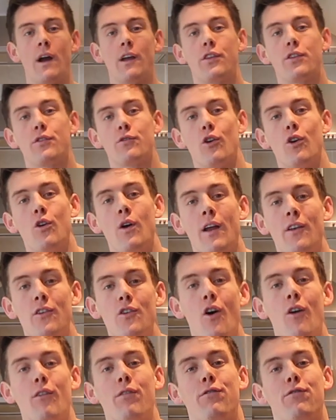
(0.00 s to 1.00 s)
way through and
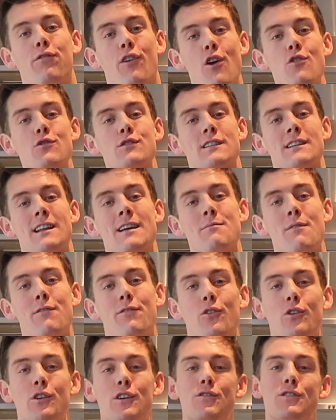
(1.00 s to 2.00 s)
not frozen it
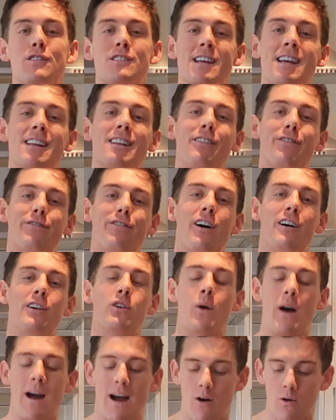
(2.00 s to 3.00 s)
before you've seen the
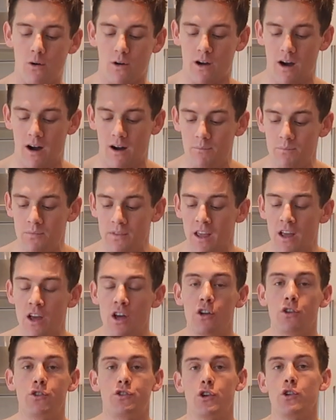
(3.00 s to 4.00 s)
final outcome.
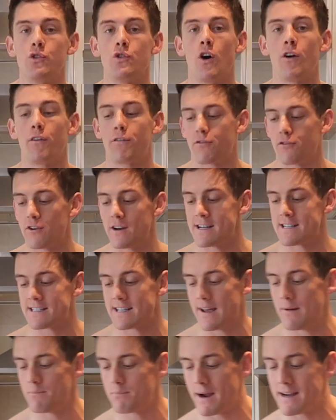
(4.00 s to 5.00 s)
Do not freeze
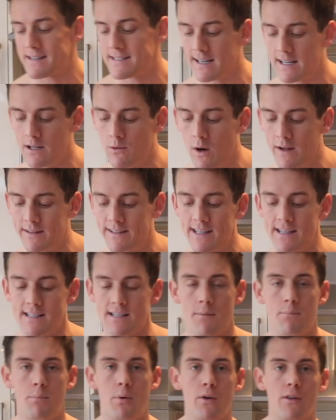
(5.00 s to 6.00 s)
it. Basically what I did is
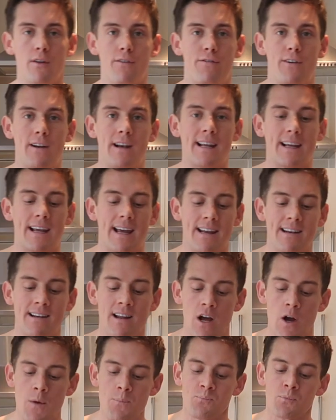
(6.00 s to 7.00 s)
I put the filling
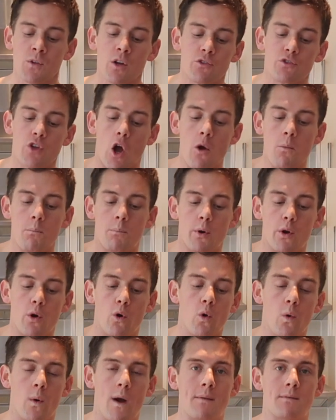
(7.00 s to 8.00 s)
in, don't put it
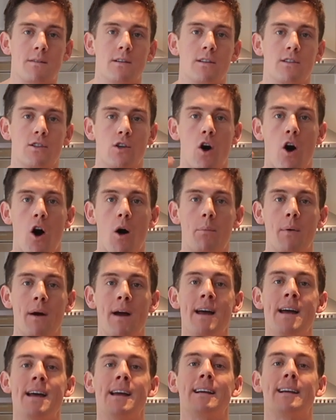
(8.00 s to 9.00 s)
all the way up to the top,
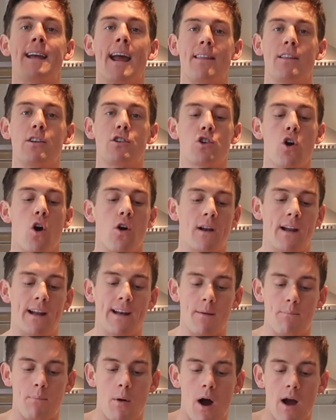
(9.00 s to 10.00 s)
get the chocolate in
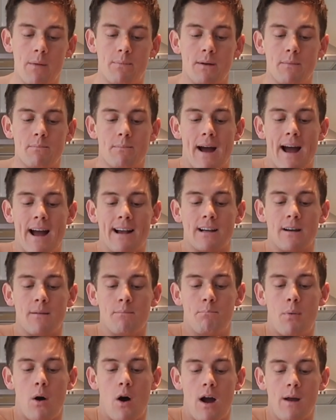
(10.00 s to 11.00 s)
a piping bag
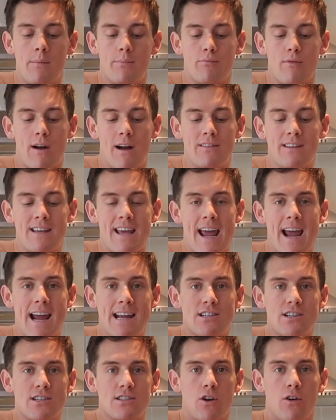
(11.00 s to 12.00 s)
and pipe around the
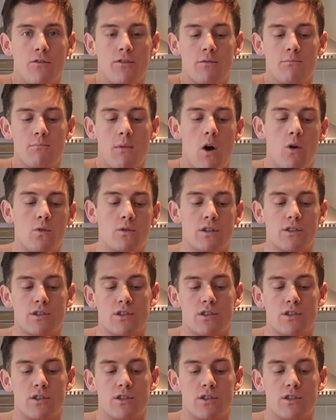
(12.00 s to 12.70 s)
edges of the mould to